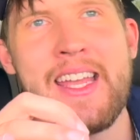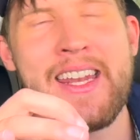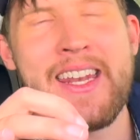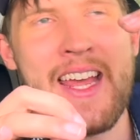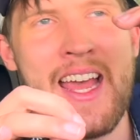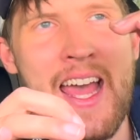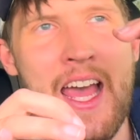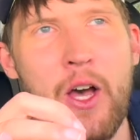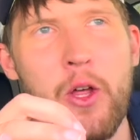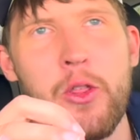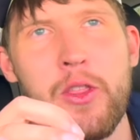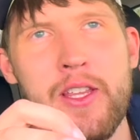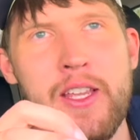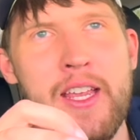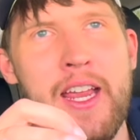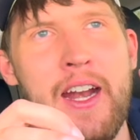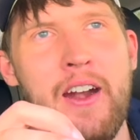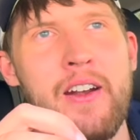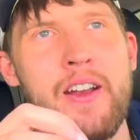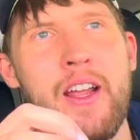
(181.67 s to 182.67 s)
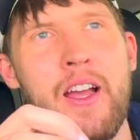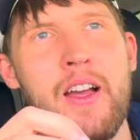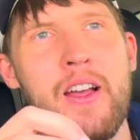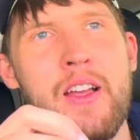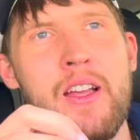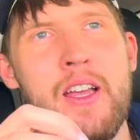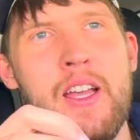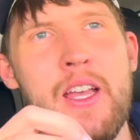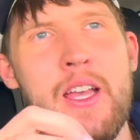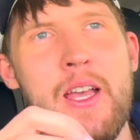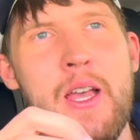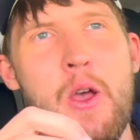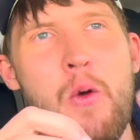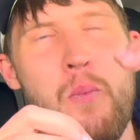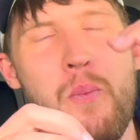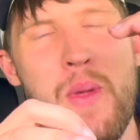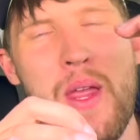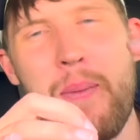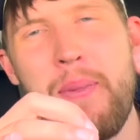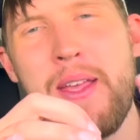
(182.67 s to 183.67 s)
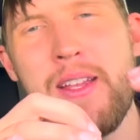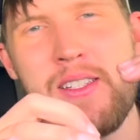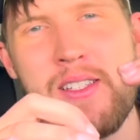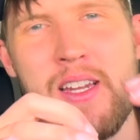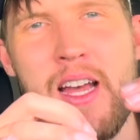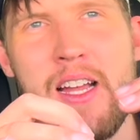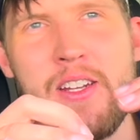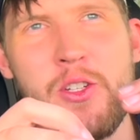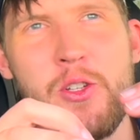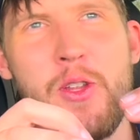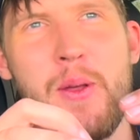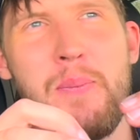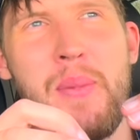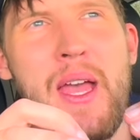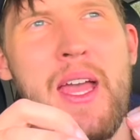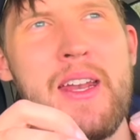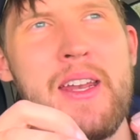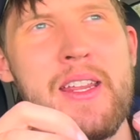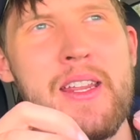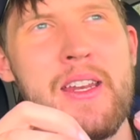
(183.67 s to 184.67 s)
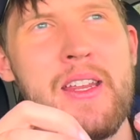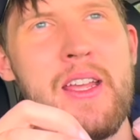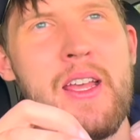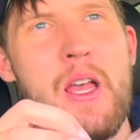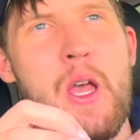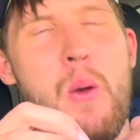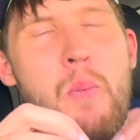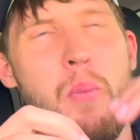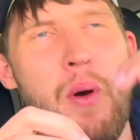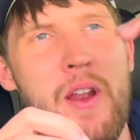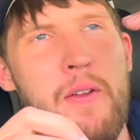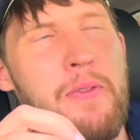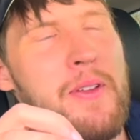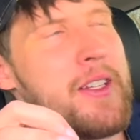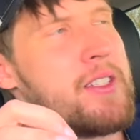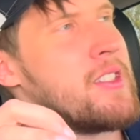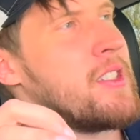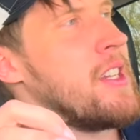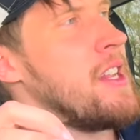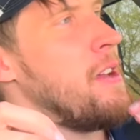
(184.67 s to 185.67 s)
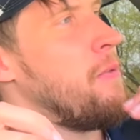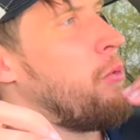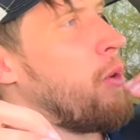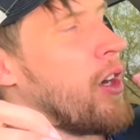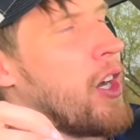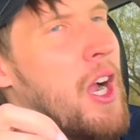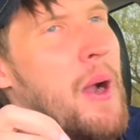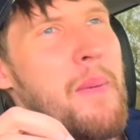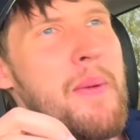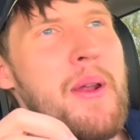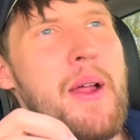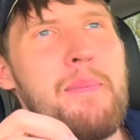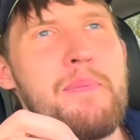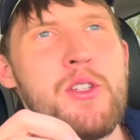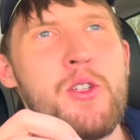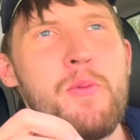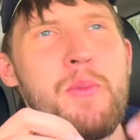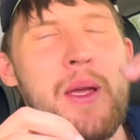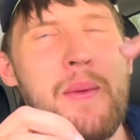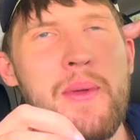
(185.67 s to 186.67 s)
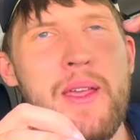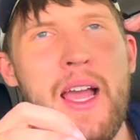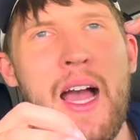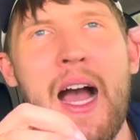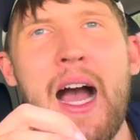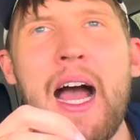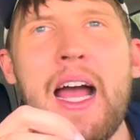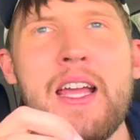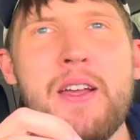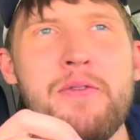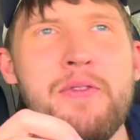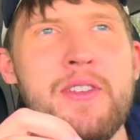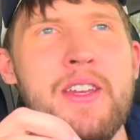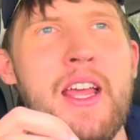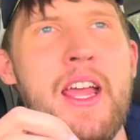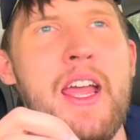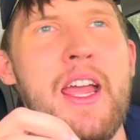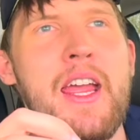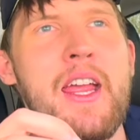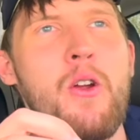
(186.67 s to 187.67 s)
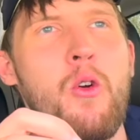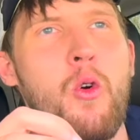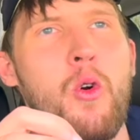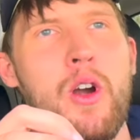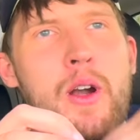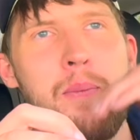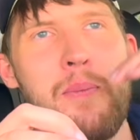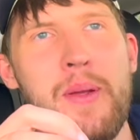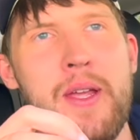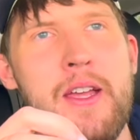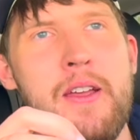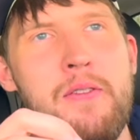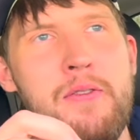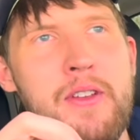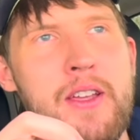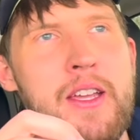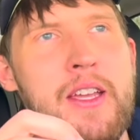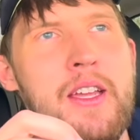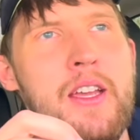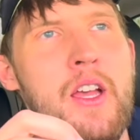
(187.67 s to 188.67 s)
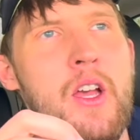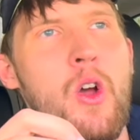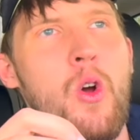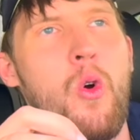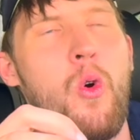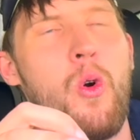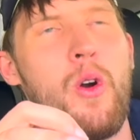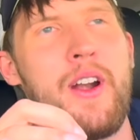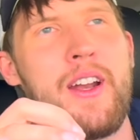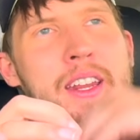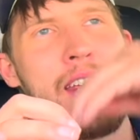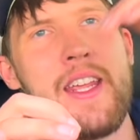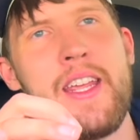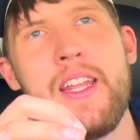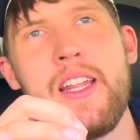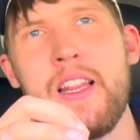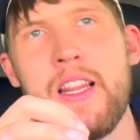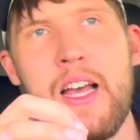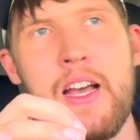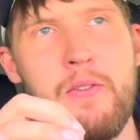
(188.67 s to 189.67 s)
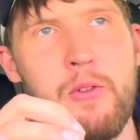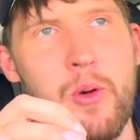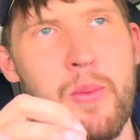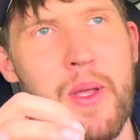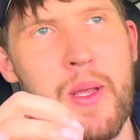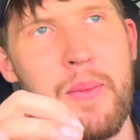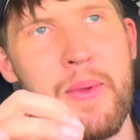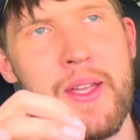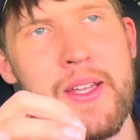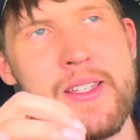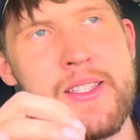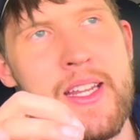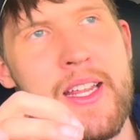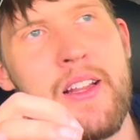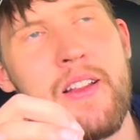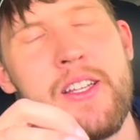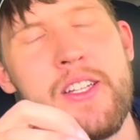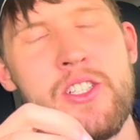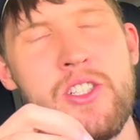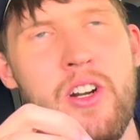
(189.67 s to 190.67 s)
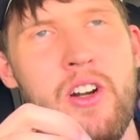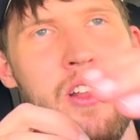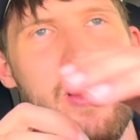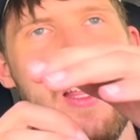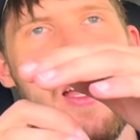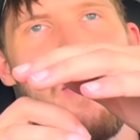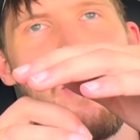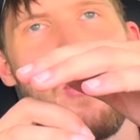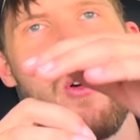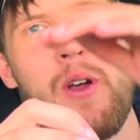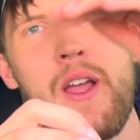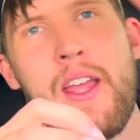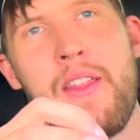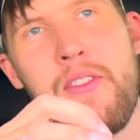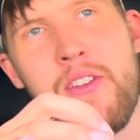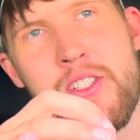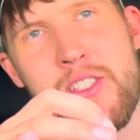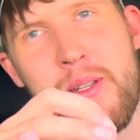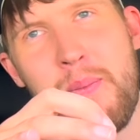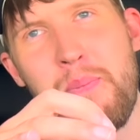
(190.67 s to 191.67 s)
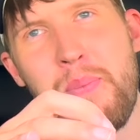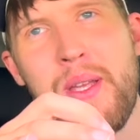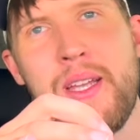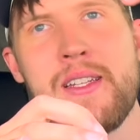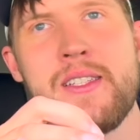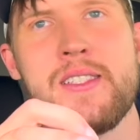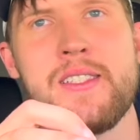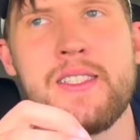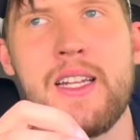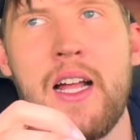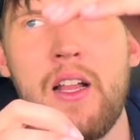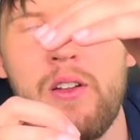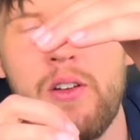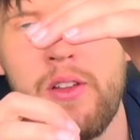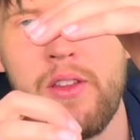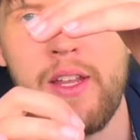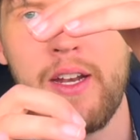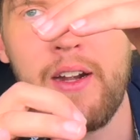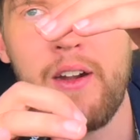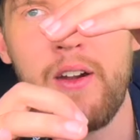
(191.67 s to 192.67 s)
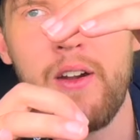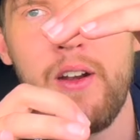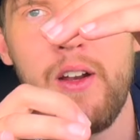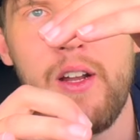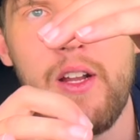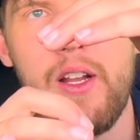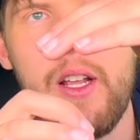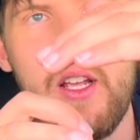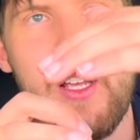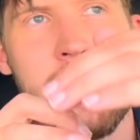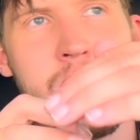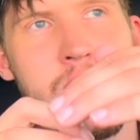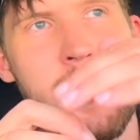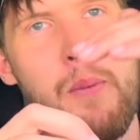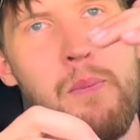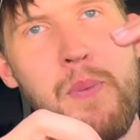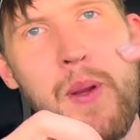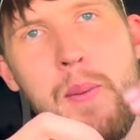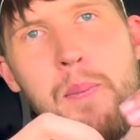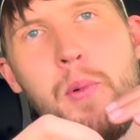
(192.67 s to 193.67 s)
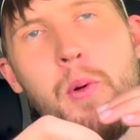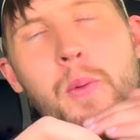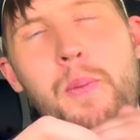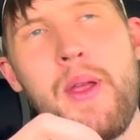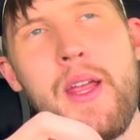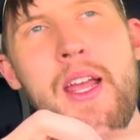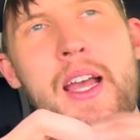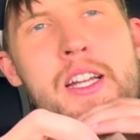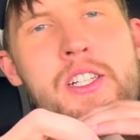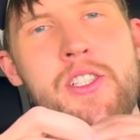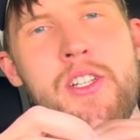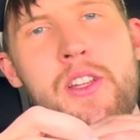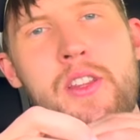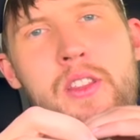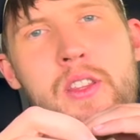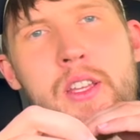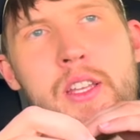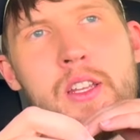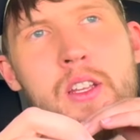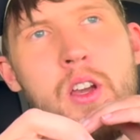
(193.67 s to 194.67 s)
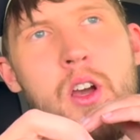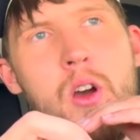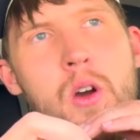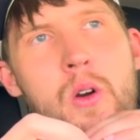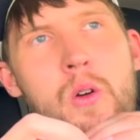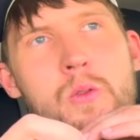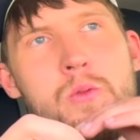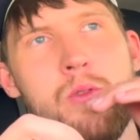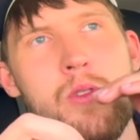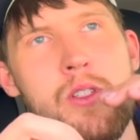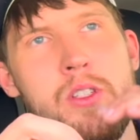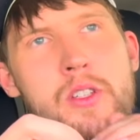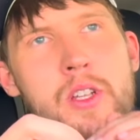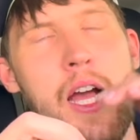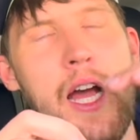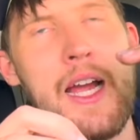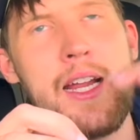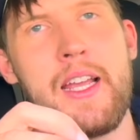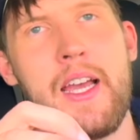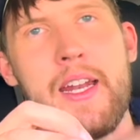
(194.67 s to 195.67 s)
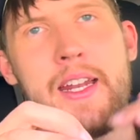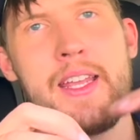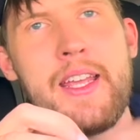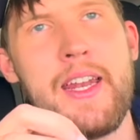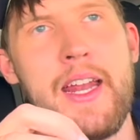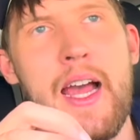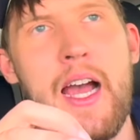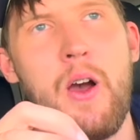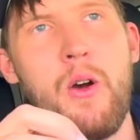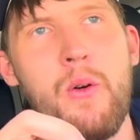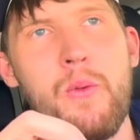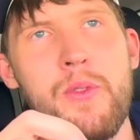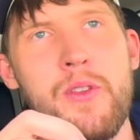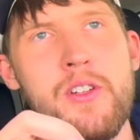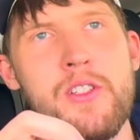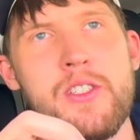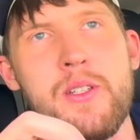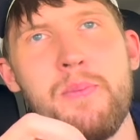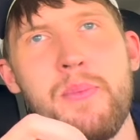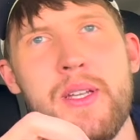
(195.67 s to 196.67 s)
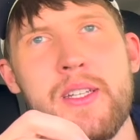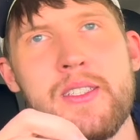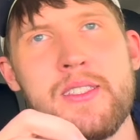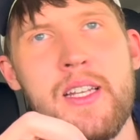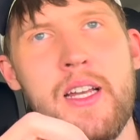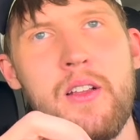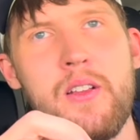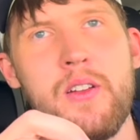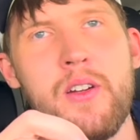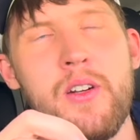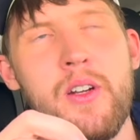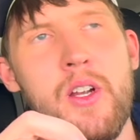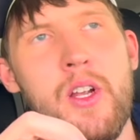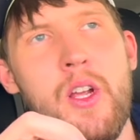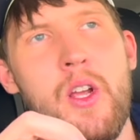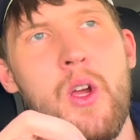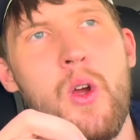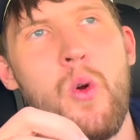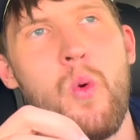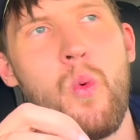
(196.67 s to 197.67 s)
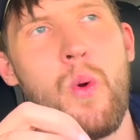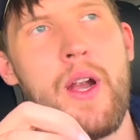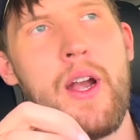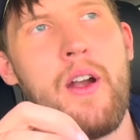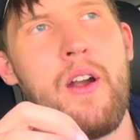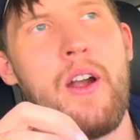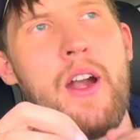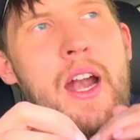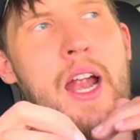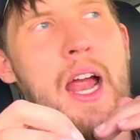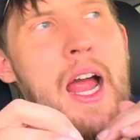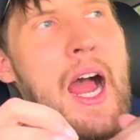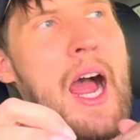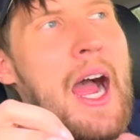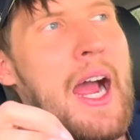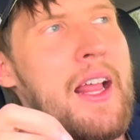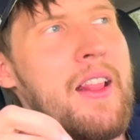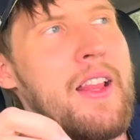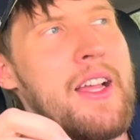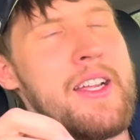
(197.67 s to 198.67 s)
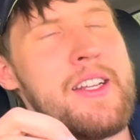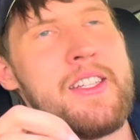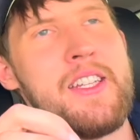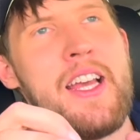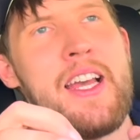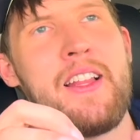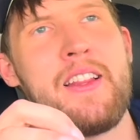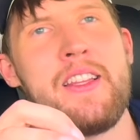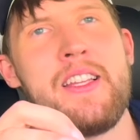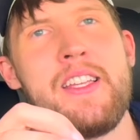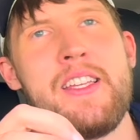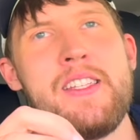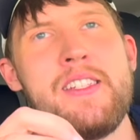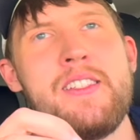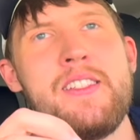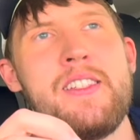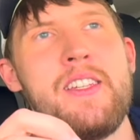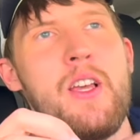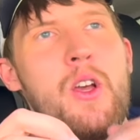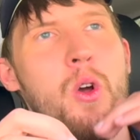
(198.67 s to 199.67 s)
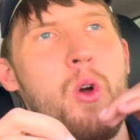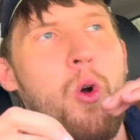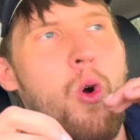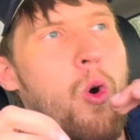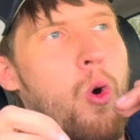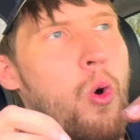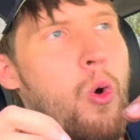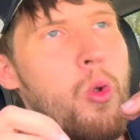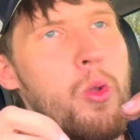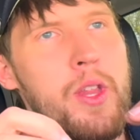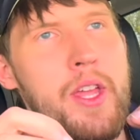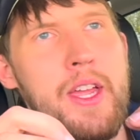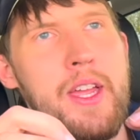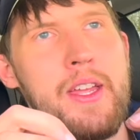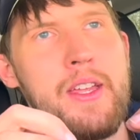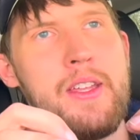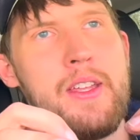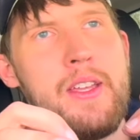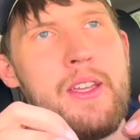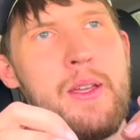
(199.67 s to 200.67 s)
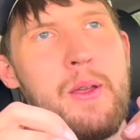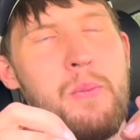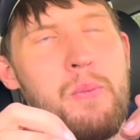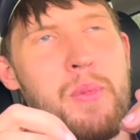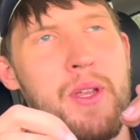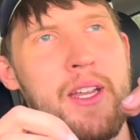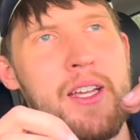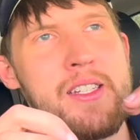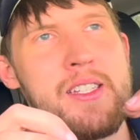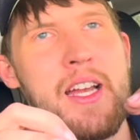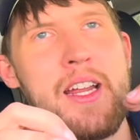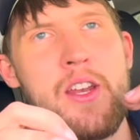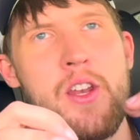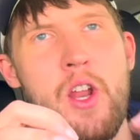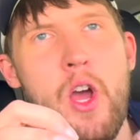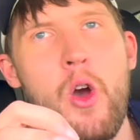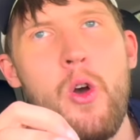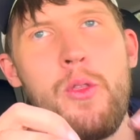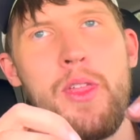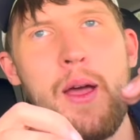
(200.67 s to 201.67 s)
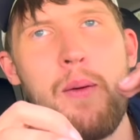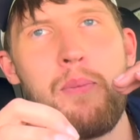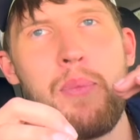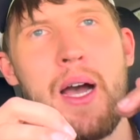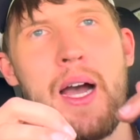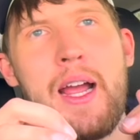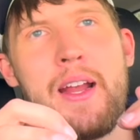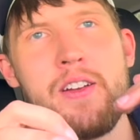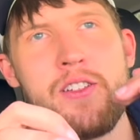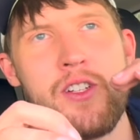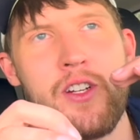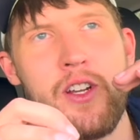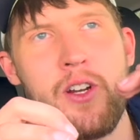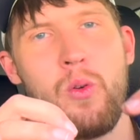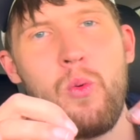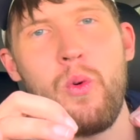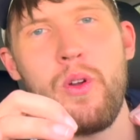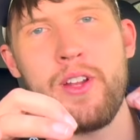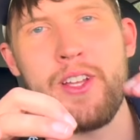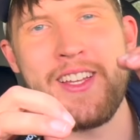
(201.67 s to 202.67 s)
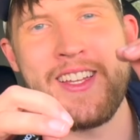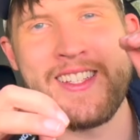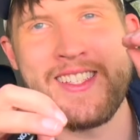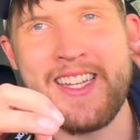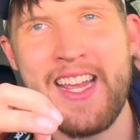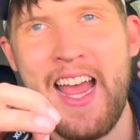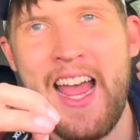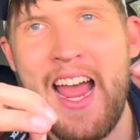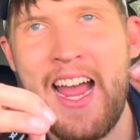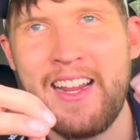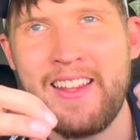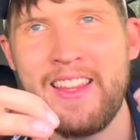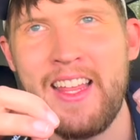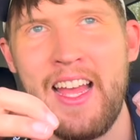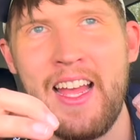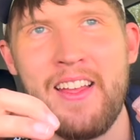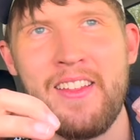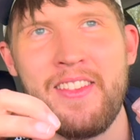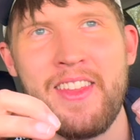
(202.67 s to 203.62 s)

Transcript: in a healthy area. Maybe it's not to the penny, but if we're coming up to maybe high of day or a pivot or a key level, maybe a daily chart level, and there's a big seller there, some people may actually think, oh, I got to get out. There's a big seller, where I like to at least hold it, because I know that buyers are going to want to attack that.